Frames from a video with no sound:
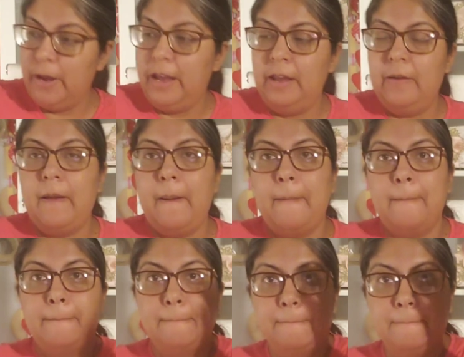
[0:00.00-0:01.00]
way
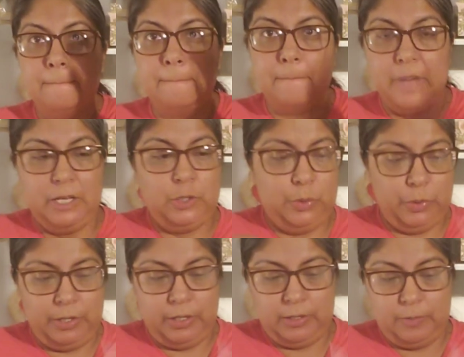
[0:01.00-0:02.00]
my
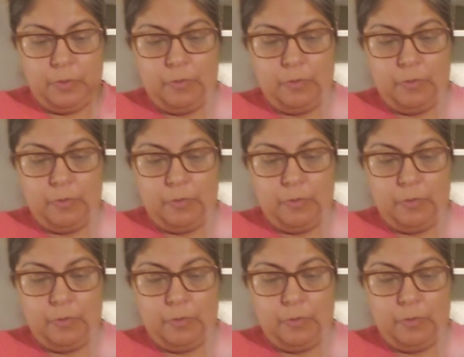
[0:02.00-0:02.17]
tool doesn't